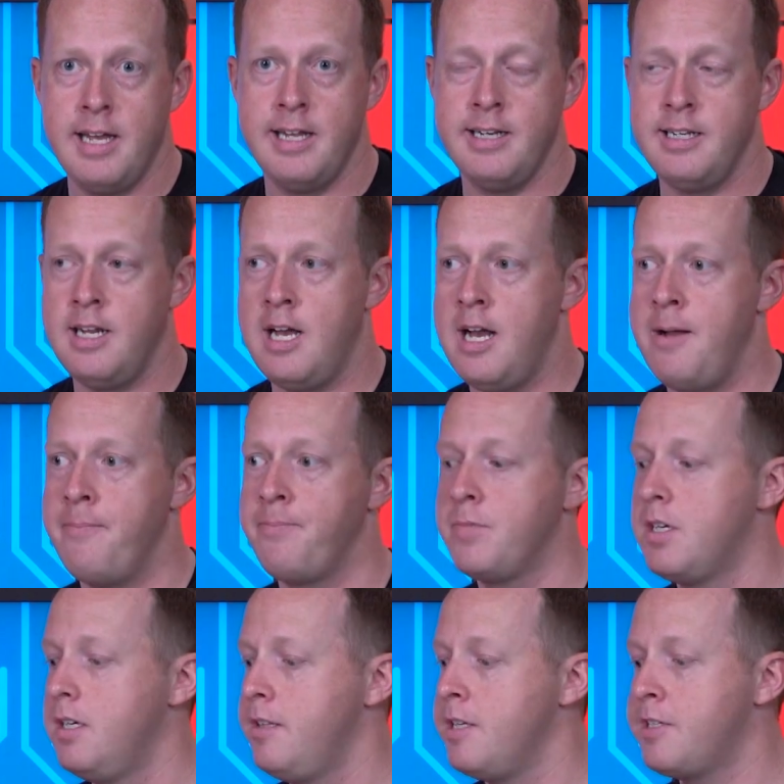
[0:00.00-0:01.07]
And um,
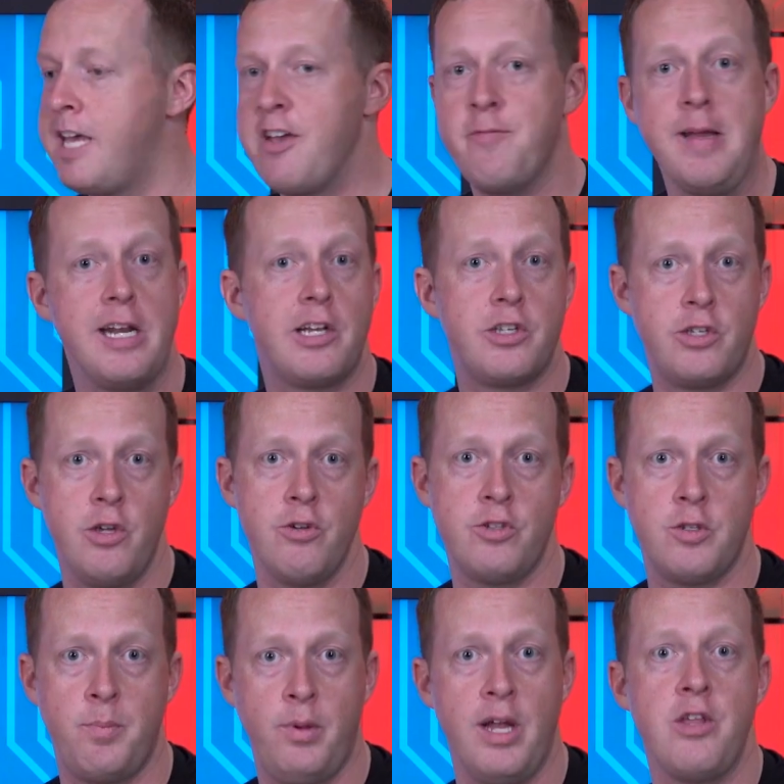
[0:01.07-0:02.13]
this gave me an
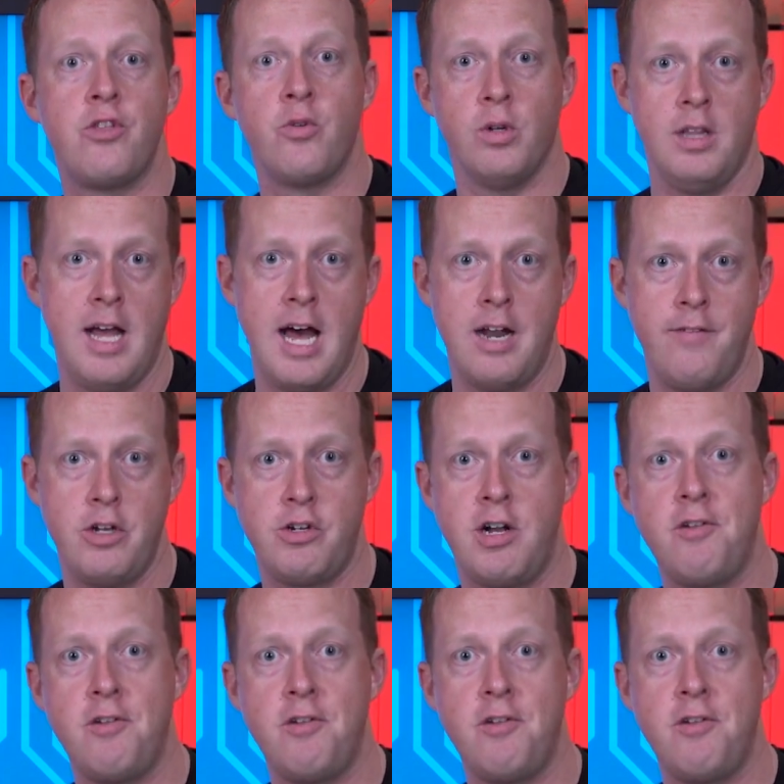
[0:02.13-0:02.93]
excuse to play through a lot of it,